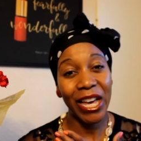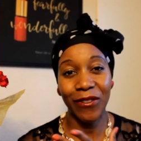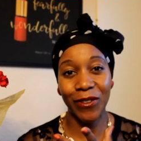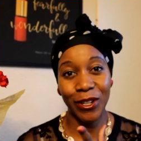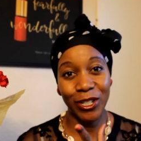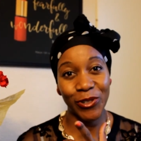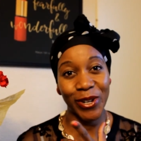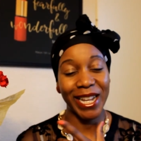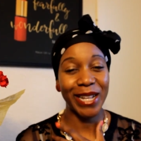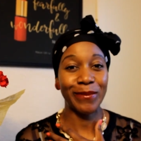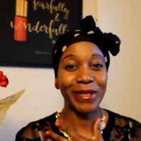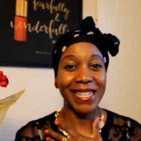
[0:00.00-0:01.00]
of your
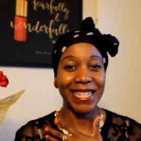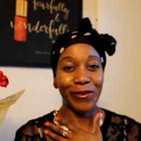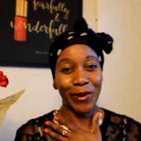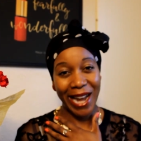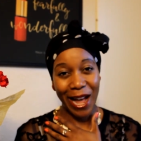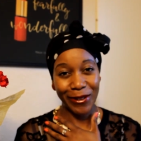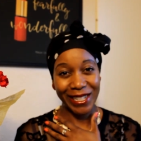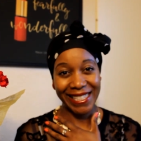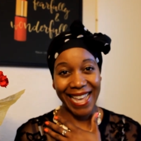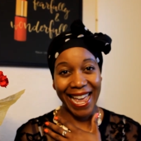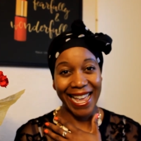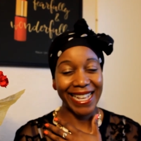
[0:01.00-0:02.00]
dreams is what I would
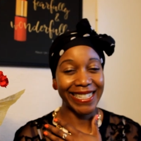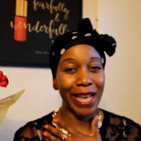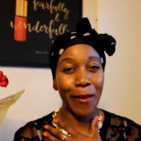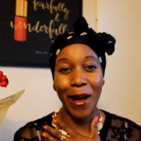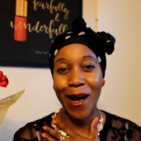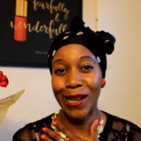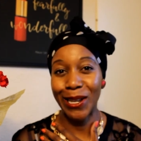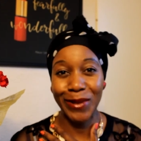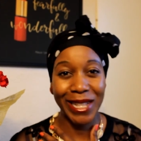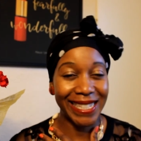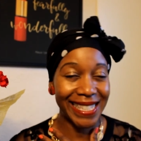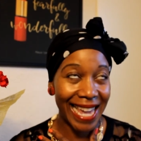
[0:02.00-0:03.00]
say because I'm all on this